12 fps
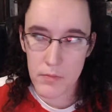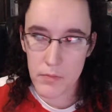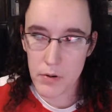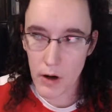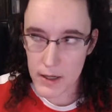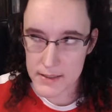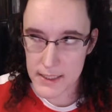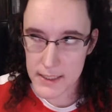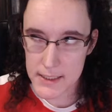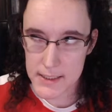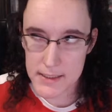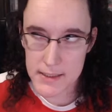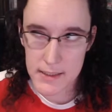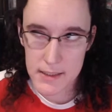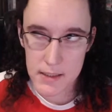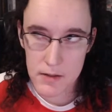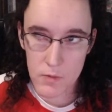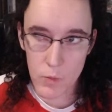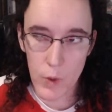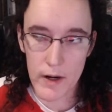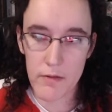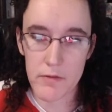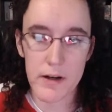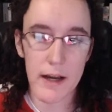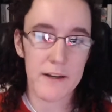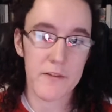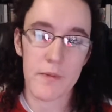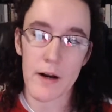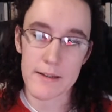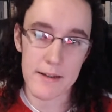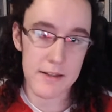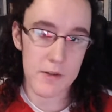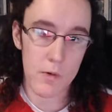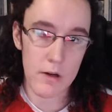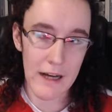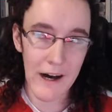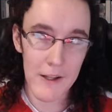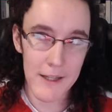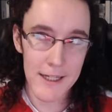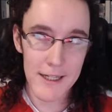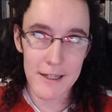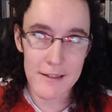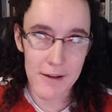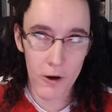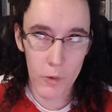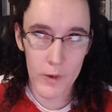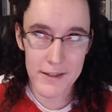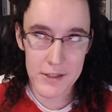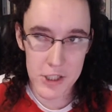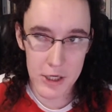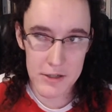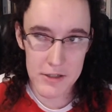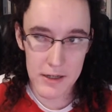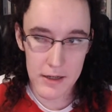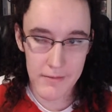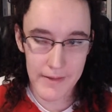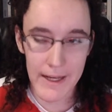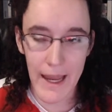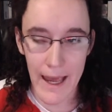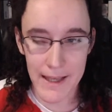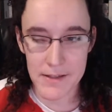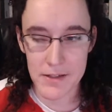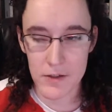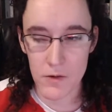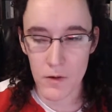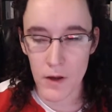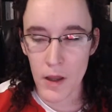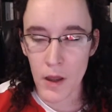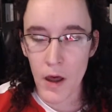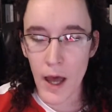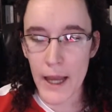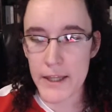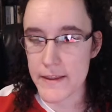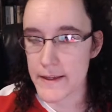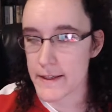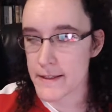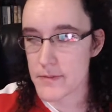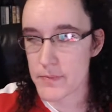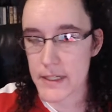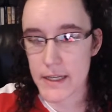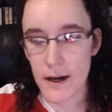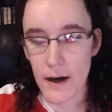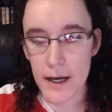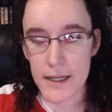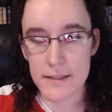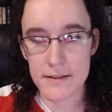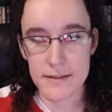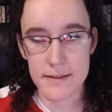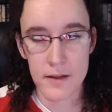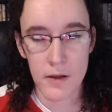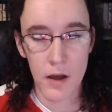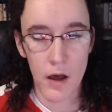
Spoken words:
process, whatever kind of process you want to call it, is always changing. It has to. I think it's because